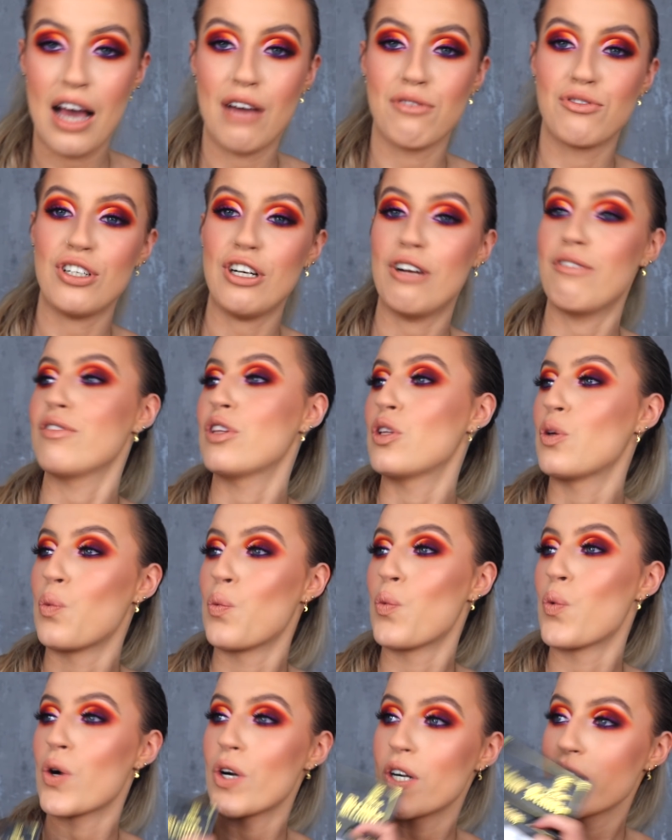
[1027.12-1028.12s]
I've traveled the
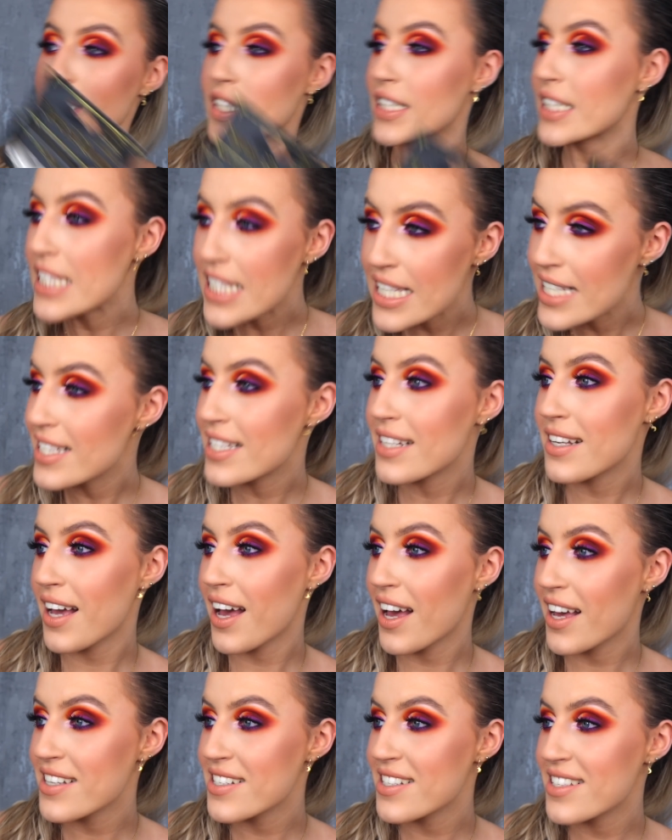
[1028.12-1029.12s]
world in these,
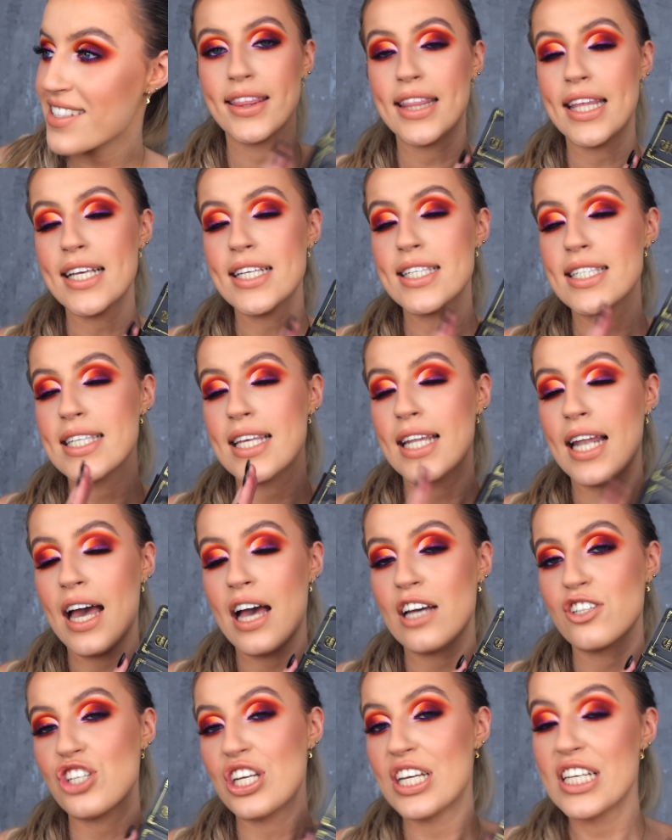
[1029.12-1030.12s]
guys. This
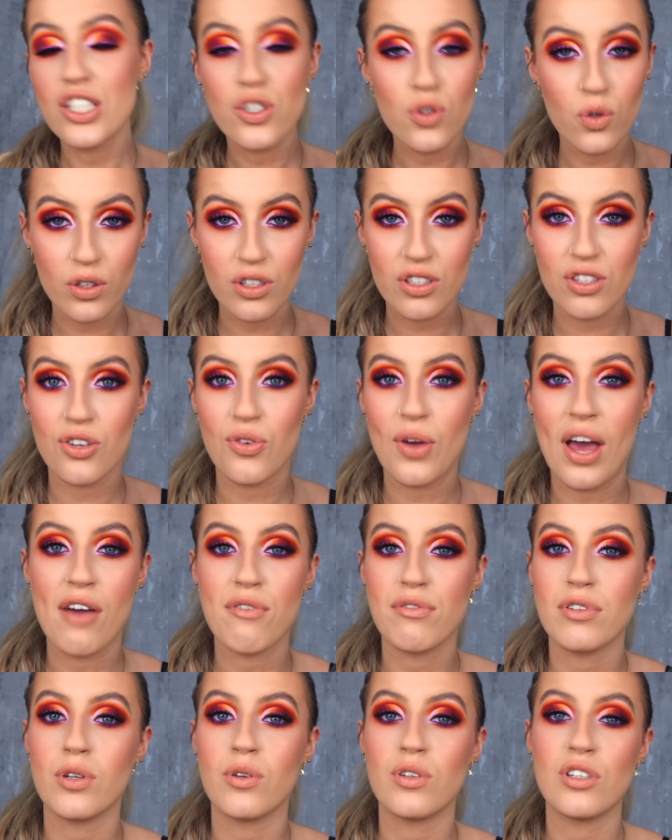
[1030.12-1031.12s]
lash is going to suit
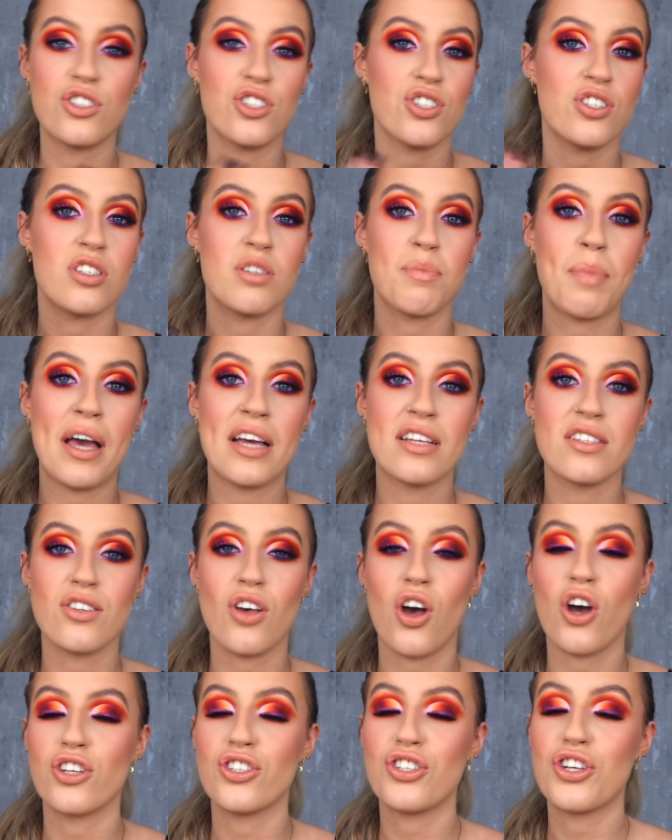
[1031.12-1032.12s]
everyone. It just
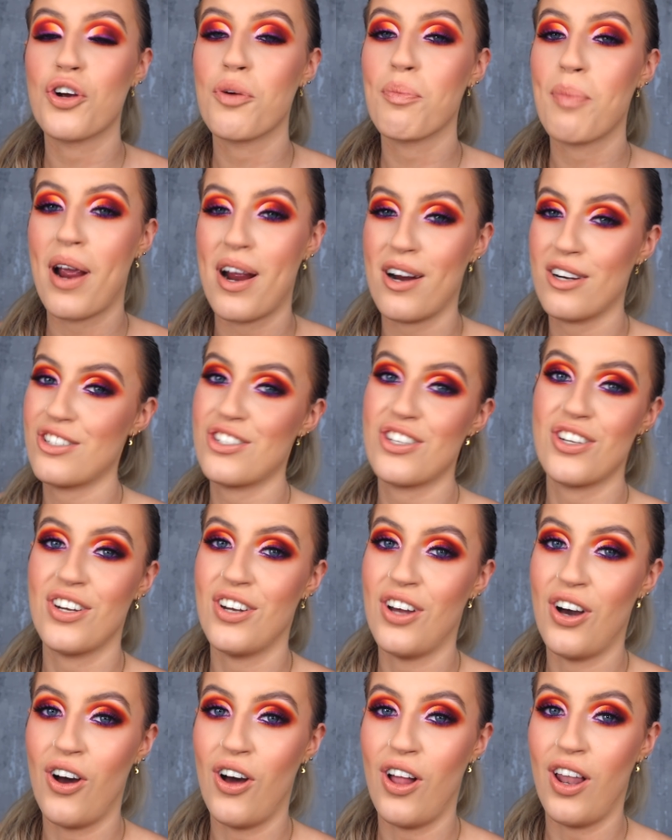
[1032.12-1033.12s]
depends on your
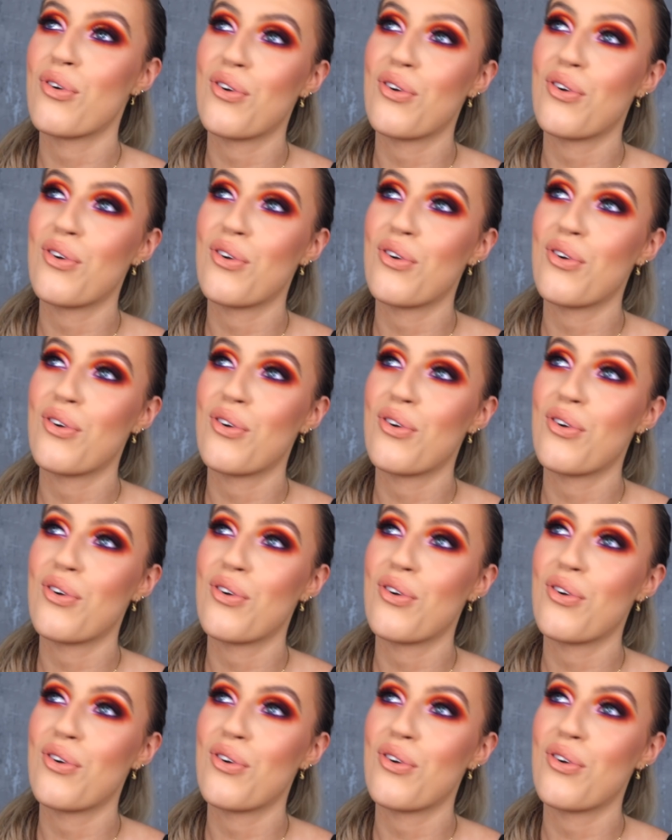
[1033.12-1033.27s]
personal